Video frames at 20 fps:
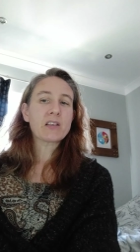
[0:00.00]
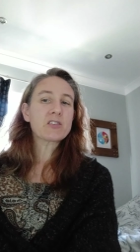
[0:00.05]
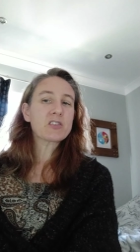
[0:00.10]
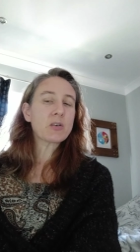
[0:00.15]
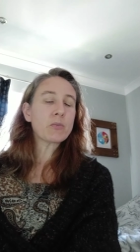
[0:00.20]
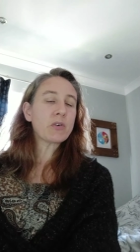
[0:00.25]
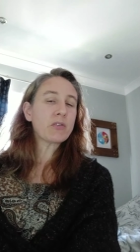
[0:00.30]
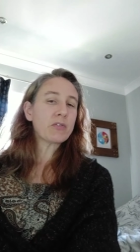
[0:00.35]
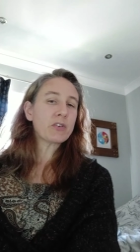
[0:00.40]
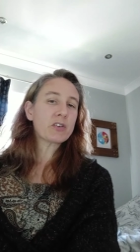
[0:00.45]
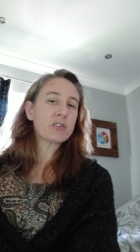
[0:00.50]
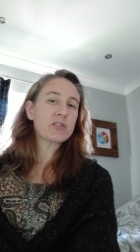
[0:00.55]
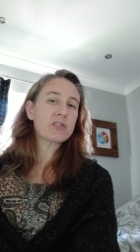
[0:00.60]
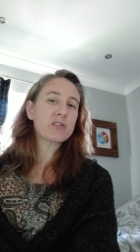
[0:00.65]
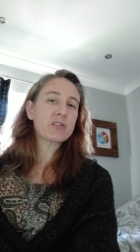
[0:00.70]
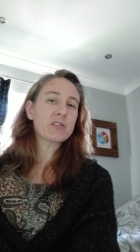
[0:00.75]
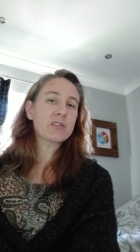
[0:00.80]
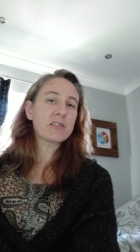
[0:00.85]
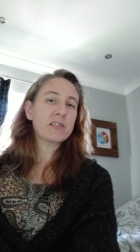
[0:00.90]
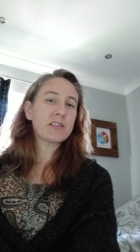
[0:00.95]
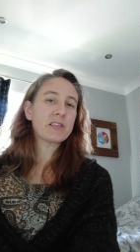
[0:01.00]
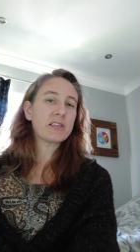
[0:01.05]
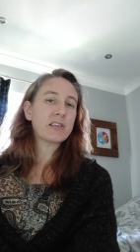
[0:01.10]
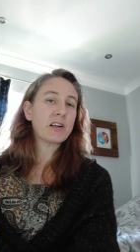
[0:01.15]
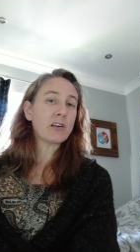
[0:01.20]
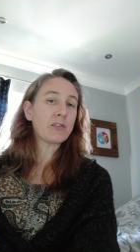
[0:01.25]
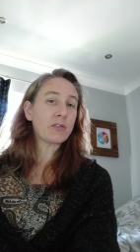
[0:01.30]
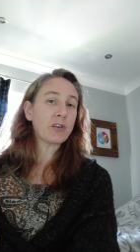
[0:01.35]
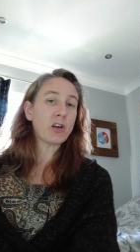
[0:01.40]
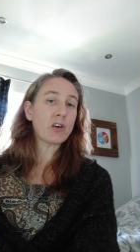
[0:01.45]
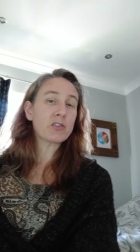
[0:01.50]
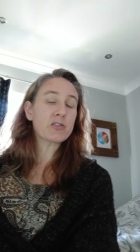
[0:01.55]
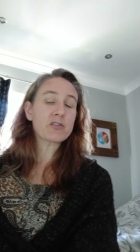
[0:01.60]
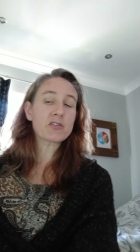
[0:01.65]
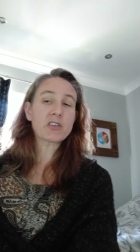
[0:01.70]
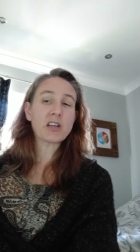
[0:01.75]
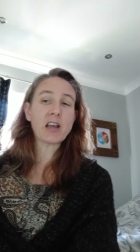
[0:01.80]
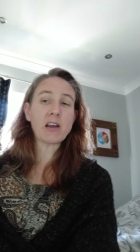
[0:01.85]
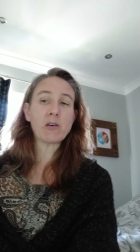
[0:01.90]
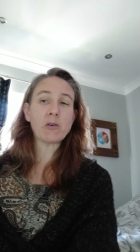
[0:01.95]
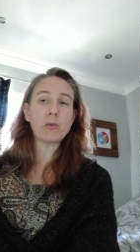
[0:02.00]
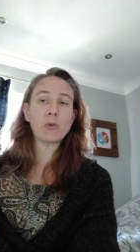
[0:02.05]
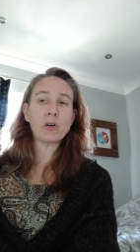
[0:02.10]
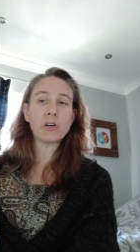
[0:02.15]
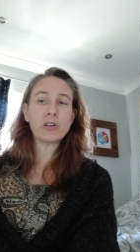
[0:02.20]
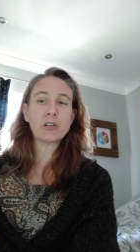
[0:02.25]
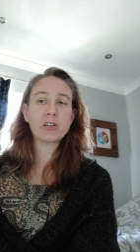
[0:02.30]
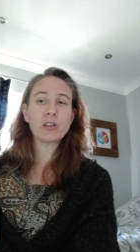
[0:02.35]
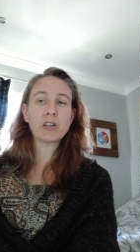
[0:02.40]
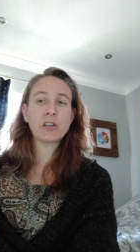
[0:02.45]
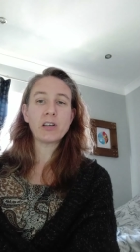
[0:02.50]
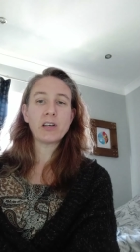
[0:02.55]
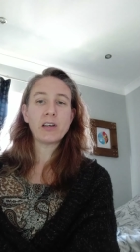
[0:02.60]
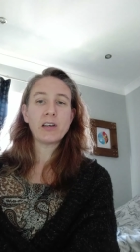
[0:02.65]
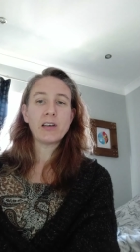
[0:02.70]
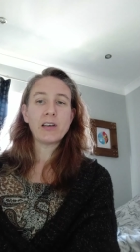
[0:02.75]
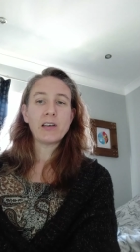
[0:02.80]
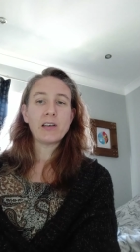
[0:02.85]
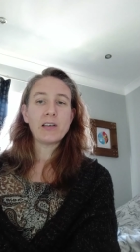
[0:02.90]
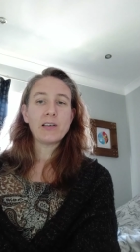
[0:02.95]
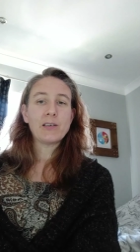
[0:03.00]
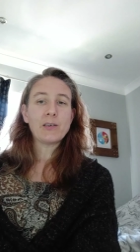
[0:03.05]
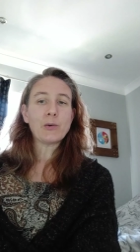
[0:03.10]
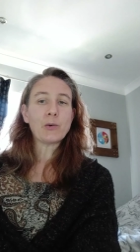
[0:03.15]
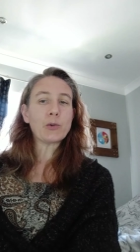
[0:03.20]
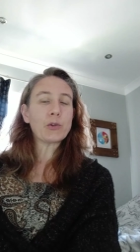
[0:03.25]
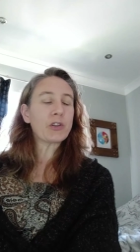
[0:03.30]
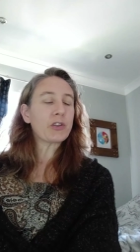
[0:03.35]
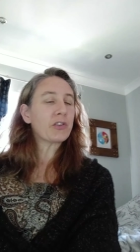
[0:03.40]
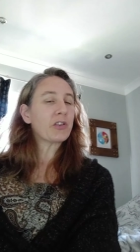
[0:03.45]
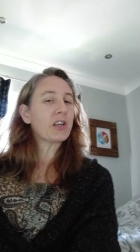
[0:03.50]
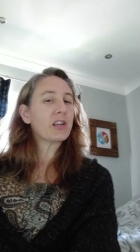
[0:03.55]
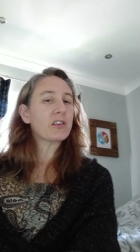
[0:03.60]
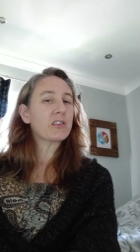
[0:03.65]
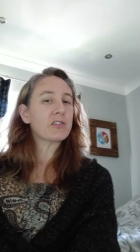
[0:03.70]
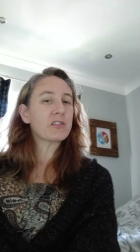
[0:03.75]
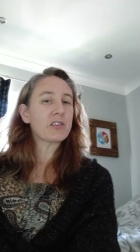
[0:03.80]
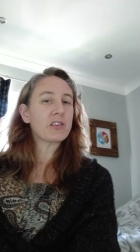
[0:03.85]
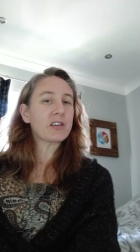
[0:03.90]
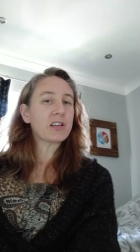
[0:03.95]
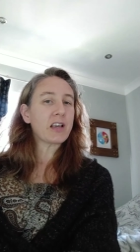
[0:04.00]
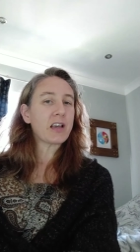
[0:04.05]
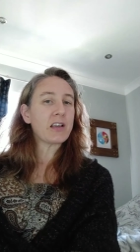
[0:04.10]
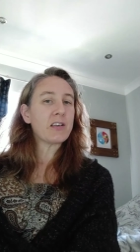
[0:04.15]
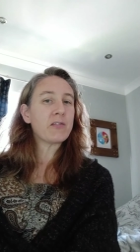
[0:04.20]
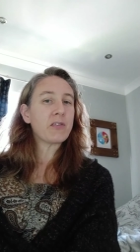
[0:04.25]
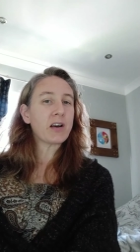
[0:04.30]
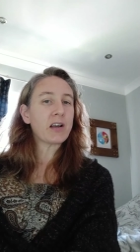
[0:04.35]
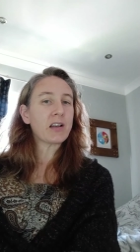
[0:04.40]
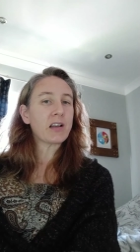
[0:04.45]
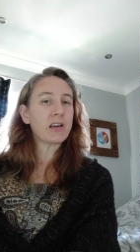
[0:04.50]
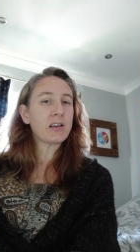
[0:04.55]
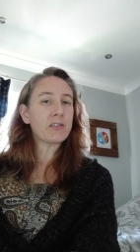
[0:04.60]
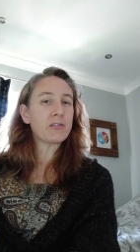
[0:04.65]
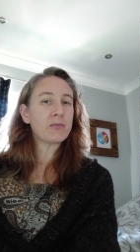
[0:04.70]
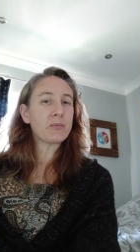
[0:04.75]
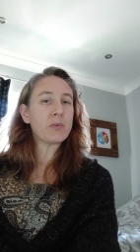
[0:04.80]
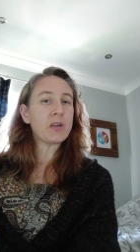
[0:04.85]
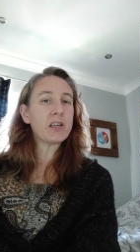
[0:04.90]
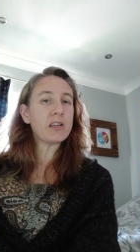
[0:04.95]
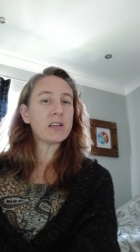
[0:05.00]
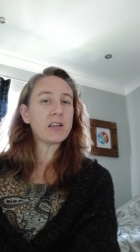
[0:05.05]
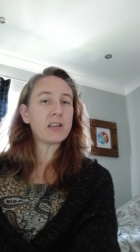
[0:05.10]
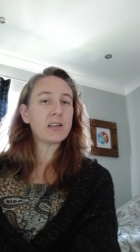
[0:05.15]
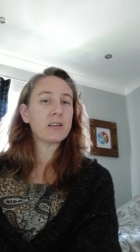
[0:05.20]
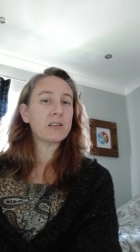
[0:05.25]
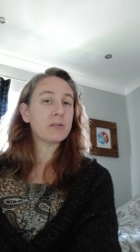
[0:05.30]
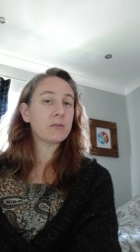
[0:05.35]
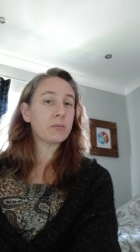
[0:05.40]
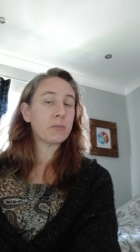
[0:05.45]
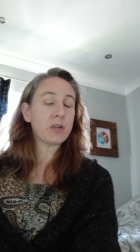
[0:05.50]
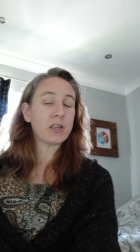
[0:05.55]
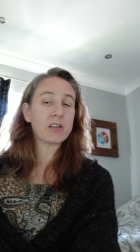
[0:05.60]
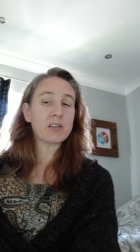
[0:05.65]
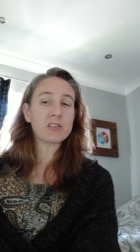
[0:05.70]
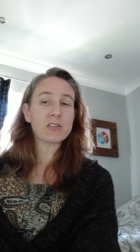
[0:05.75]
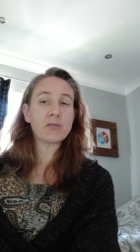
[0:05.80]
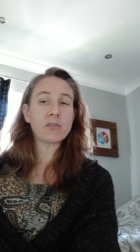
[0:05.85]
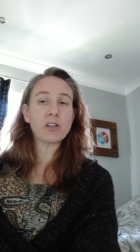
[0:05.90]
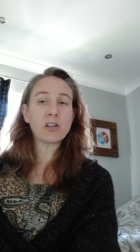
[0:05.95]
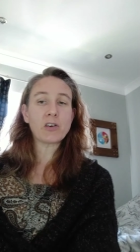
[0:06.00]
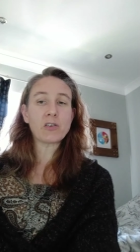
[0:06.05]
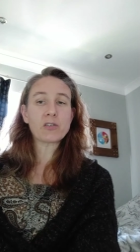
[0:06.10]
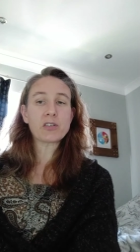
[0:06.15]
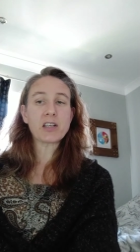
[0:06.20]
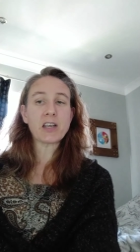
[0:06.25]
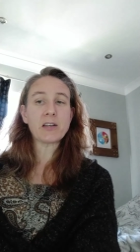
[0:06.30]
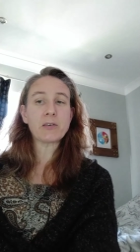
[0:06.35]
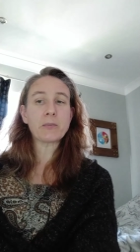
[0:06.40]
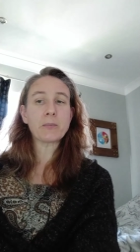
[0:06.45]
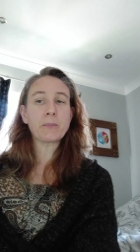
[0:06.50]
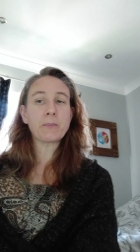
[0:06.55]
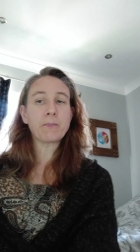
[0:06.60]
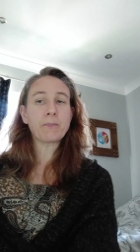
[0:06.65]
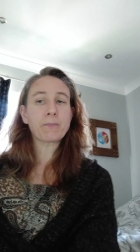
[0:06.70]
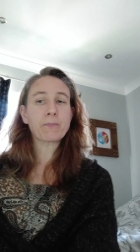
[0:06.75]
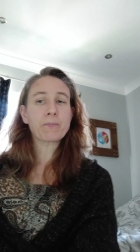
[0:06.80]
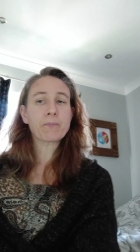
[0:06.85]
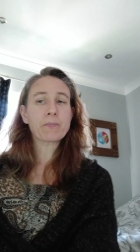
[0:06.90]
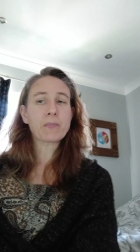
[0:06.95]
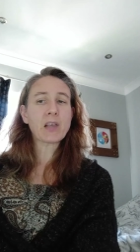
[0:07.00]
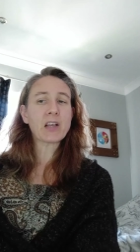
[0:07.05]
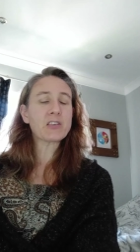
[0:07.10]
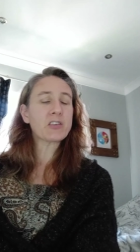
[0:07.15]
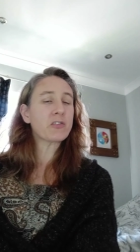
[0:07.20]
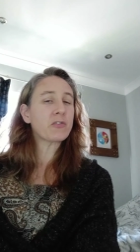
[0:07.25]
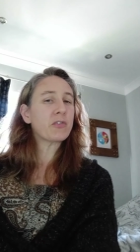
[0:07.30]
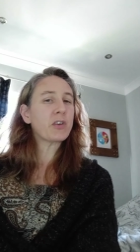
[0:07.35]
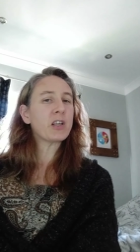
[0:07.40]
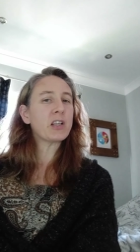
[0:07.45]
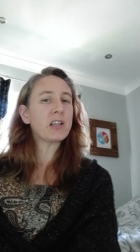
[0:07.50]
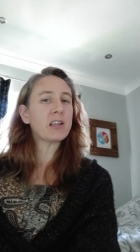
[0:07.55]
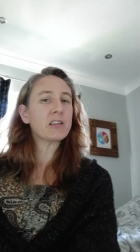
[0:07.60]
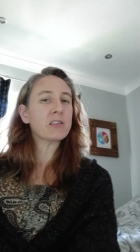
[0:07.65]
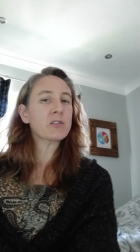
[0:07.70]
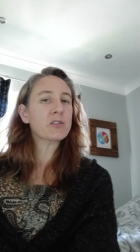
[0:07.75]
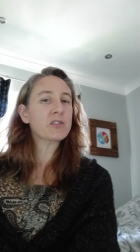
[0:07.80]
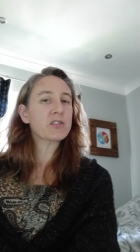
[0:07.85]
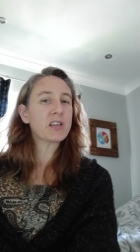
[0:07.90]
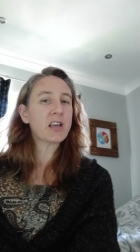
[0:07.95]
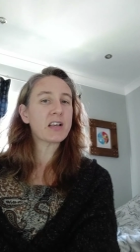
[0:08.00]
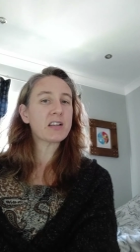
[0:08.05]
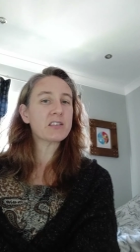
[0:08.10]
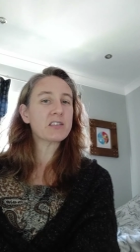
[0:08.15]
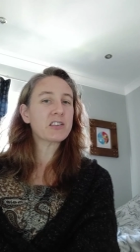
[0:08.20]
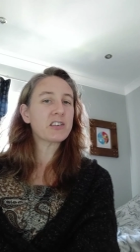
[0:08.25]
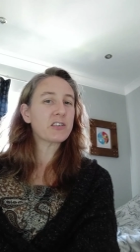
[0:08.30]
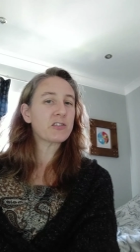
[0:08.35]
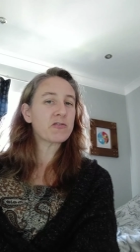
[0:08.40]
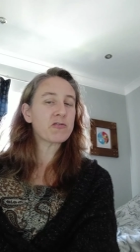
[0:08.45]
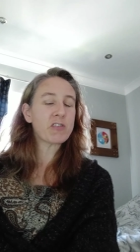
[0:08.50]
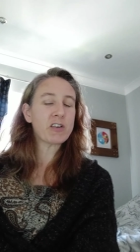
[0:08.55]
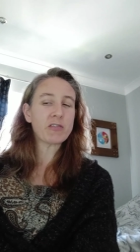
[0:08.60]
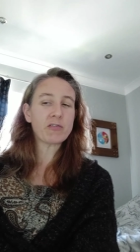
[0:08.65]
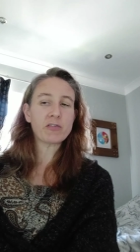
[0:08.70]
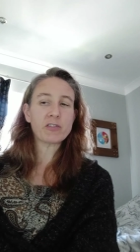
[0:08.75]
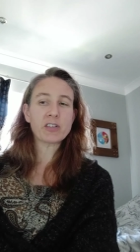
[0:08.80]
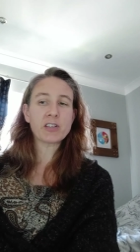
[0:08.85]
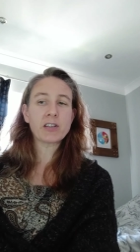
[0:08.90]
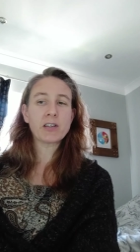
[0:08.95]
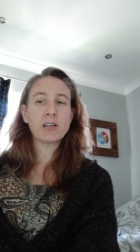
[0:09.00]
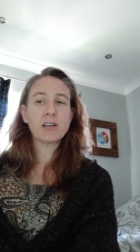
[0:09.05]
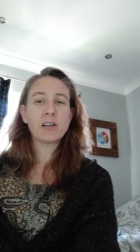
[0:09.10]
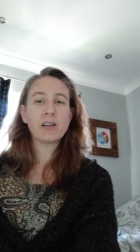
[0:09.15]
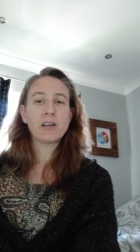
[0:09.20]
Some of us have lost our work or the things that gave our life meaning because of the lockdown and are feeling set adrift